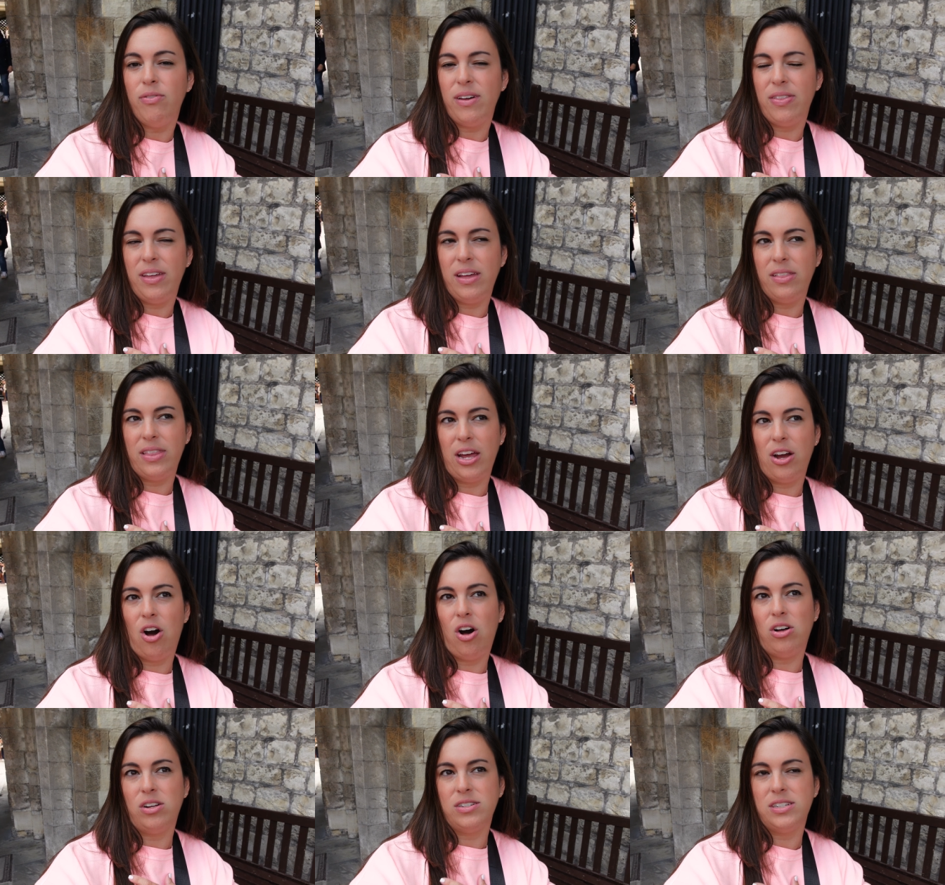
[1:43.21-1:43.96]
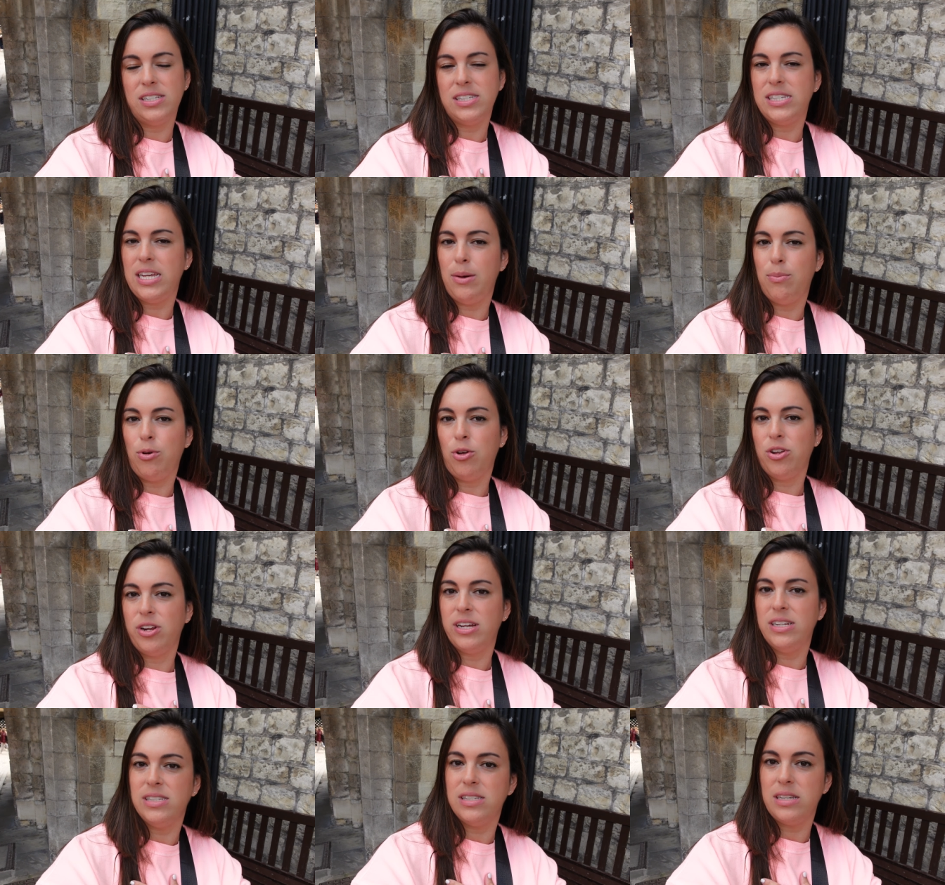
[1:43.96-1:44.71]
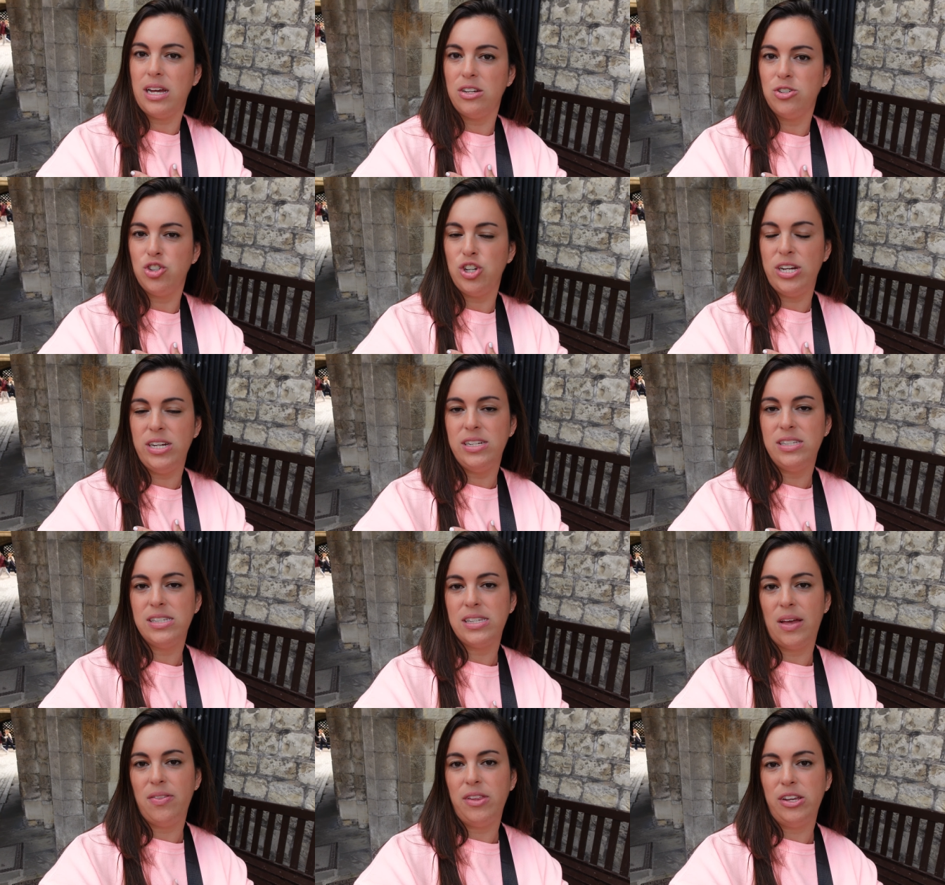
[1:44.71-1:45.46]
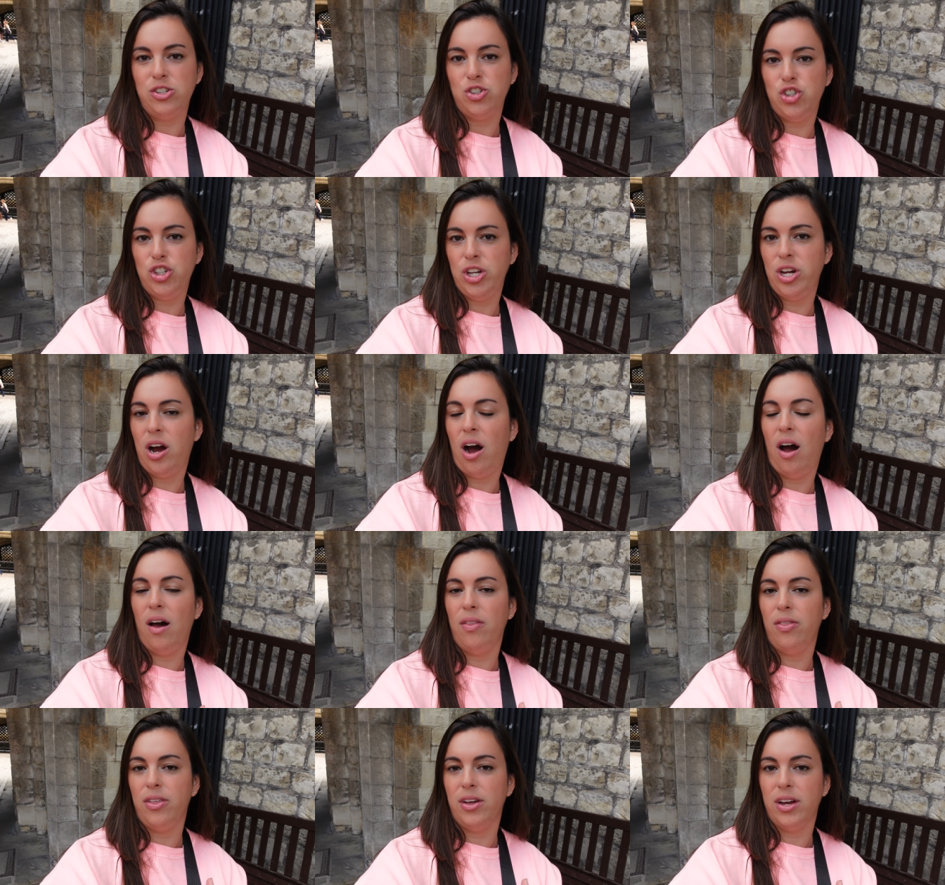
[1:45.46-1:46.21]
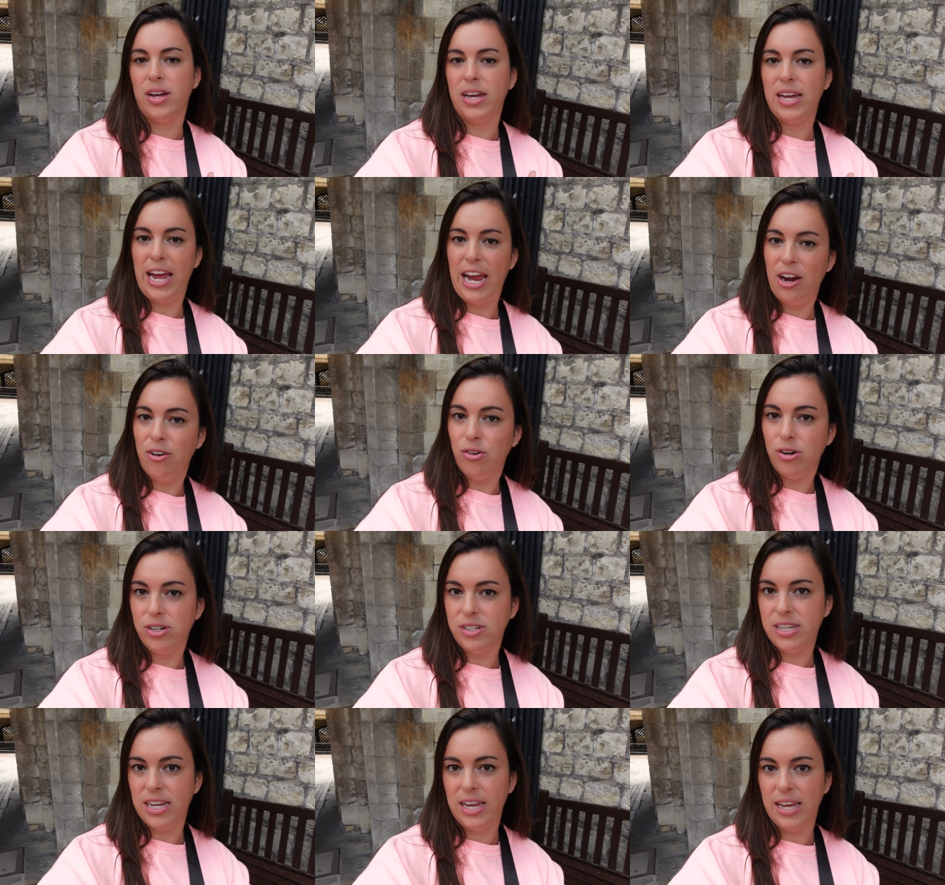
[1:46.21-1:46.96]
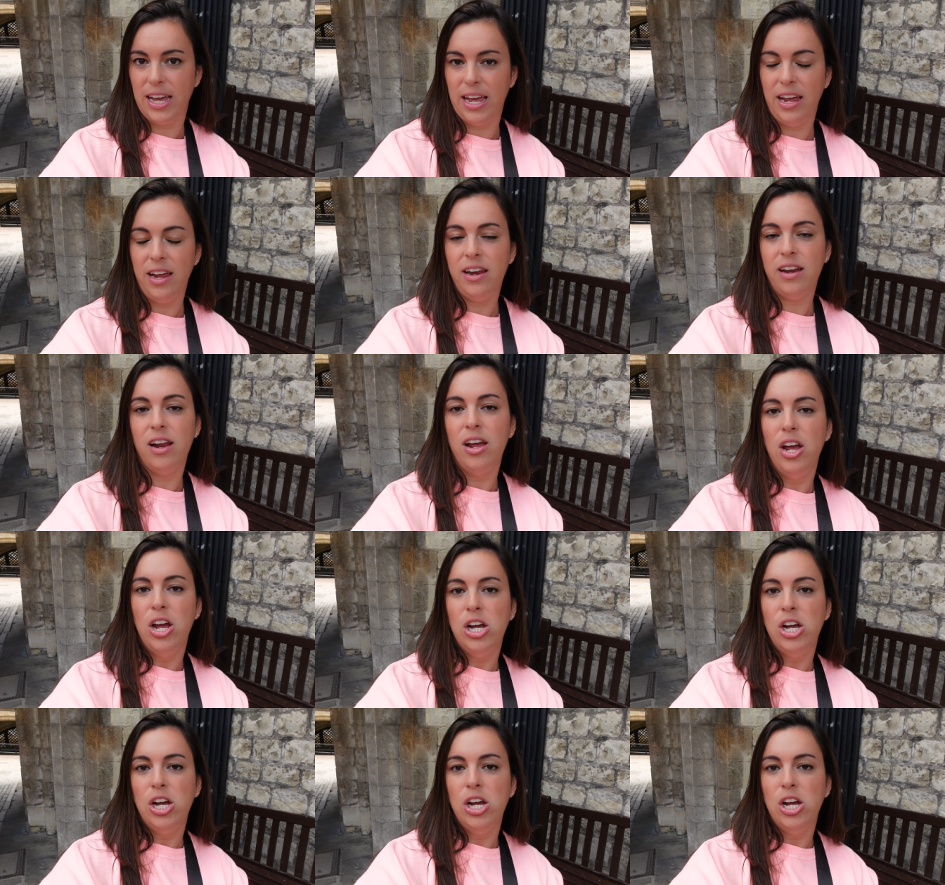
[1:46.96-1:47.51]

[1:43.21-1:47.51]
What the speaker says: I think they call it disabled concessions, and then she got the carer ticket.